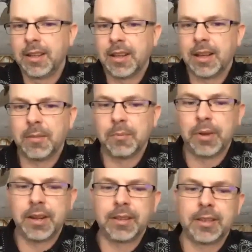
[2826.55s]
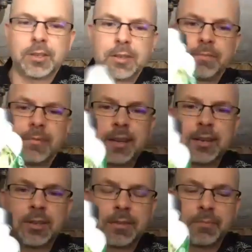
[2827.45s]
um, but this, I
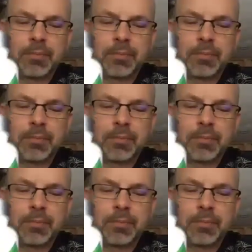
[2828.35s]
just